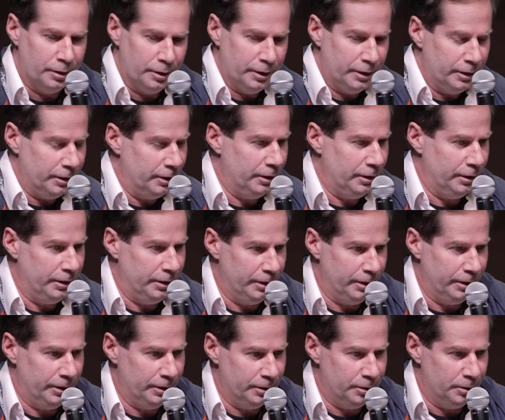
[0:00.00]

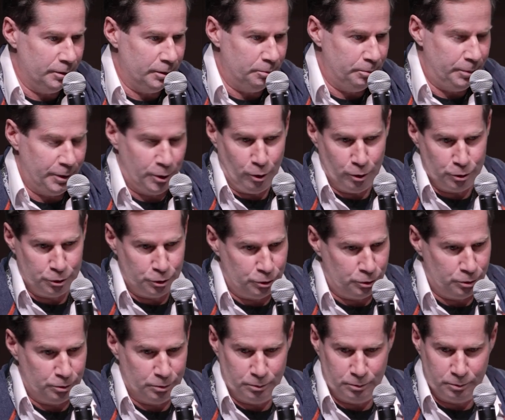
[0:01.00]

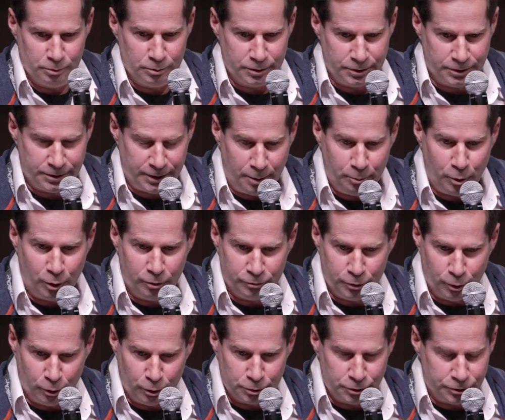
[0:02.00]
Because some
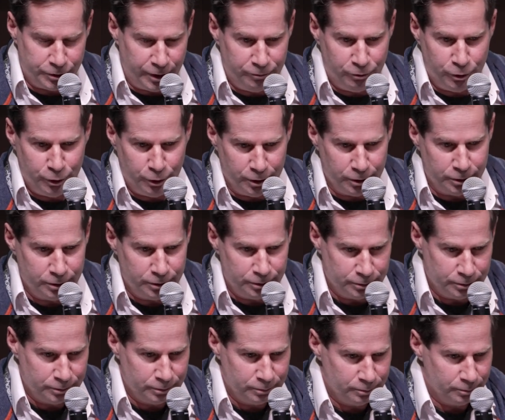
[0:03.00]
of those revenue
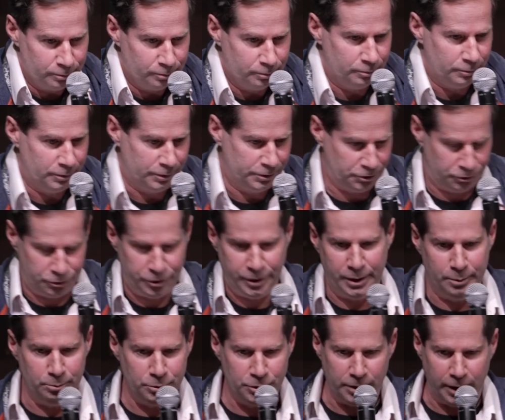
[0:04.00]

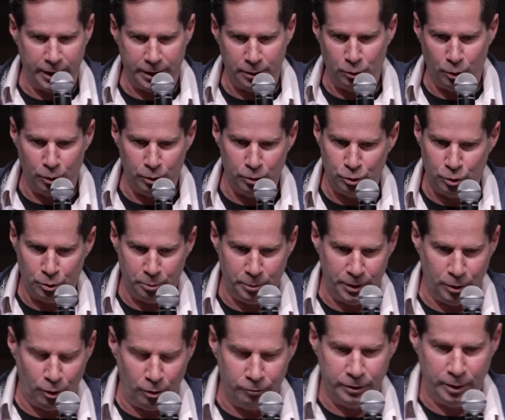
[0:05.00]
streams are going to
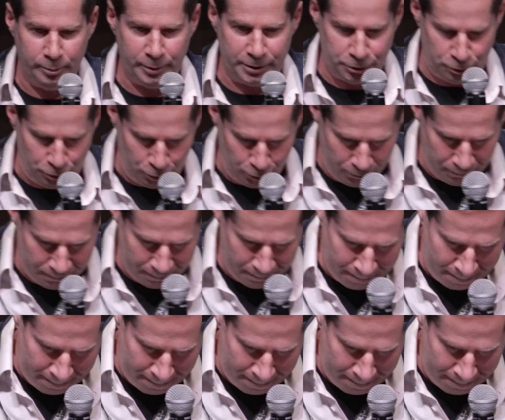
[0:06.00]
be off limits to you.